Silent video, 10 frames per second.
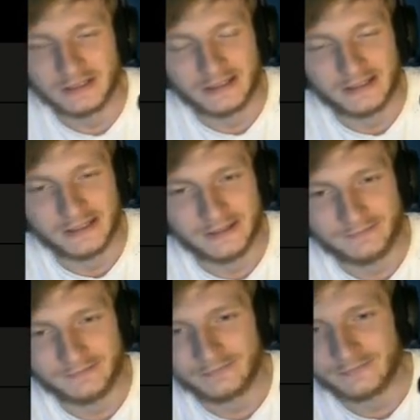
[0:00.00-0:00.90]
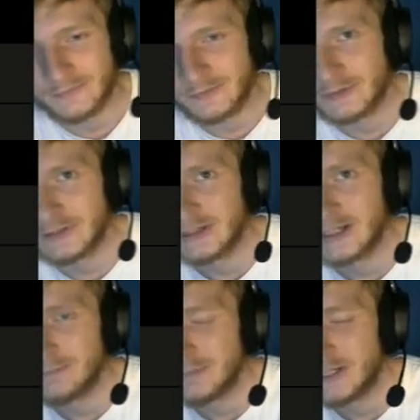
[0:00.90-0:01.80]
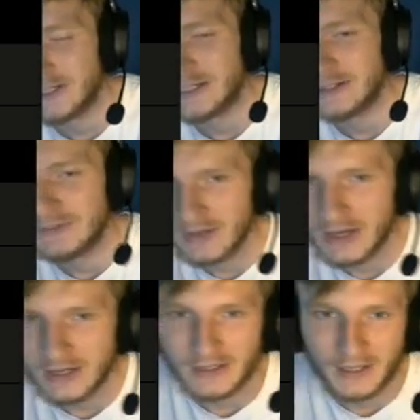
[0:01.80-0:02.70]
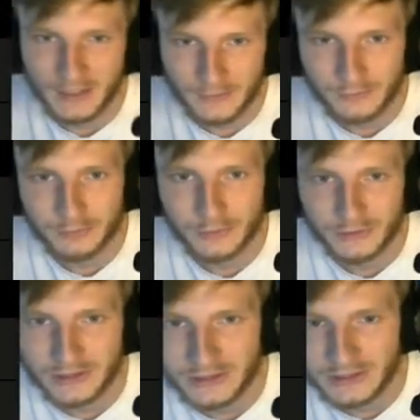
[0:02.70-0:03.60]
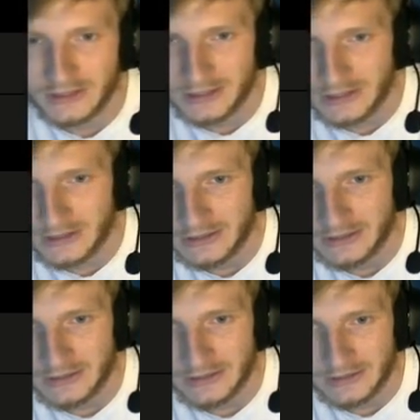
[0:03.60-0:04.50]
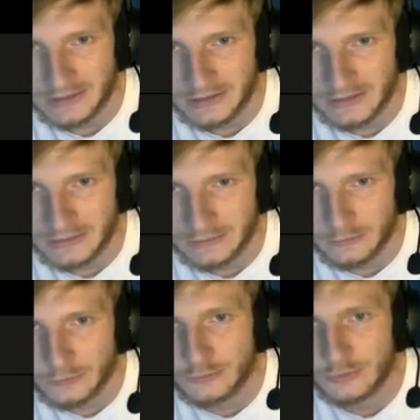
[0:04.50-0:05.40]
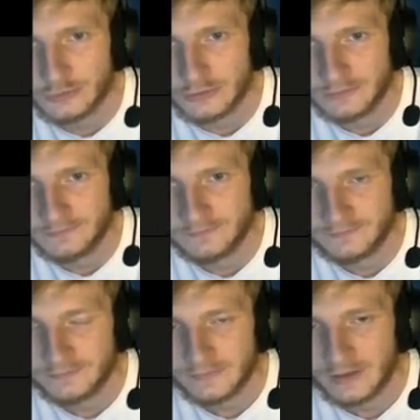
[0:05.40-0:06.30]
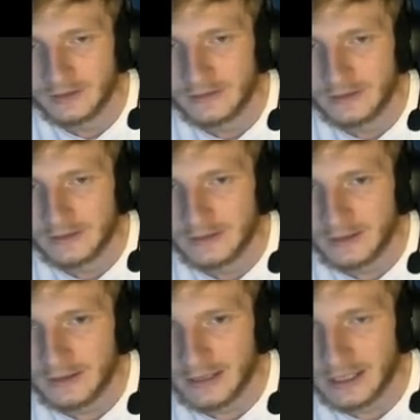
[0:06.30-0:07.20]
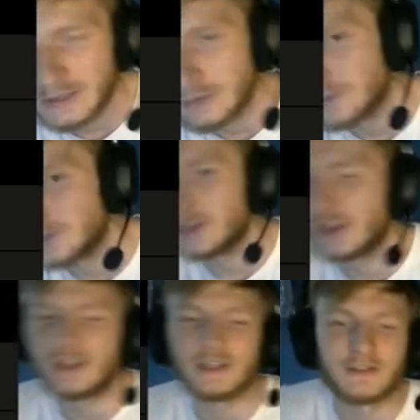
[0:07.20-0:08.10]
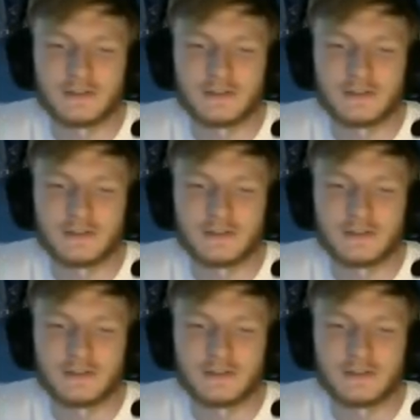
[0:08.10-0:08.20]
Um, for non-binaries, I'm going to have to put it in neutral. Now, I know what you're thinking.